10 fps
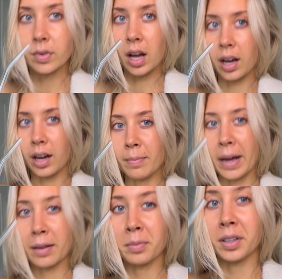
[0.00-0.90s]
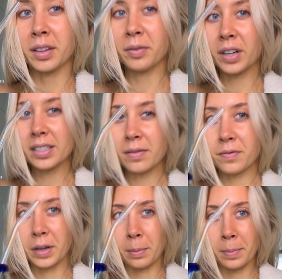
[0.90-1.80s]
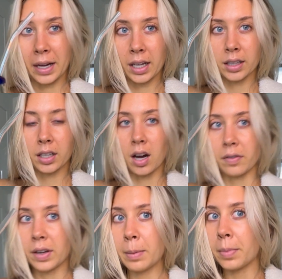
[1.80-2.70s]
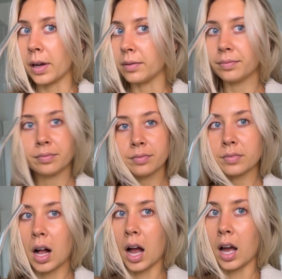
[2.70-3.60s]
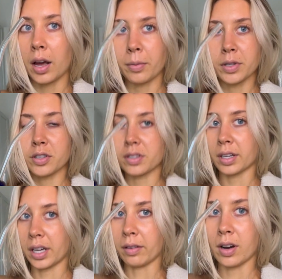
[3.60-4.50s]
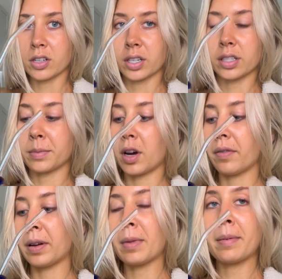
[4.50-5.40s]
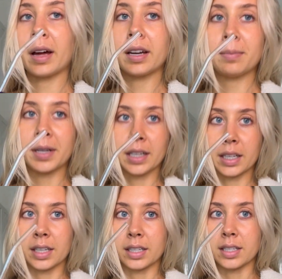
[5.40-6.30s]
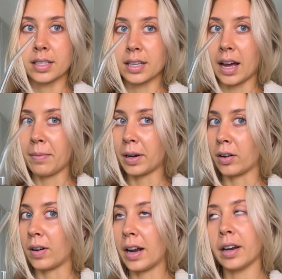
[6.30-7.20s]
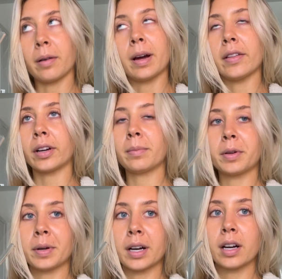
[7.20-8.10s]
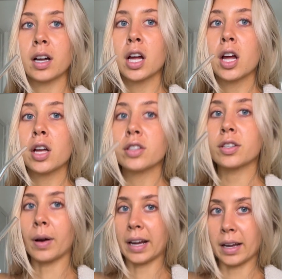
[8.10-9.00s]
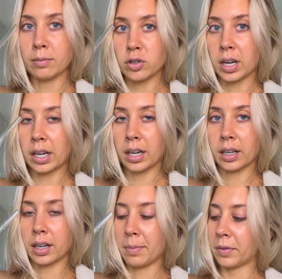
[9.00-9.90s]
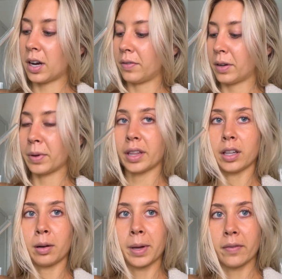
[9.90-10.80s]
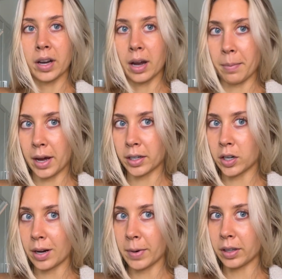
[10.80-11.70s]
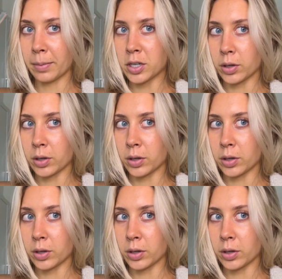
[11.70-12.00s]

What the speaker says: I completely forgot to film making the coffee, but I was just like in a rush to get some coffee in my body because I've been grinding away on the computer. So I am drinking a cup of coffee with a little bit of a nut pod creamer. Let me show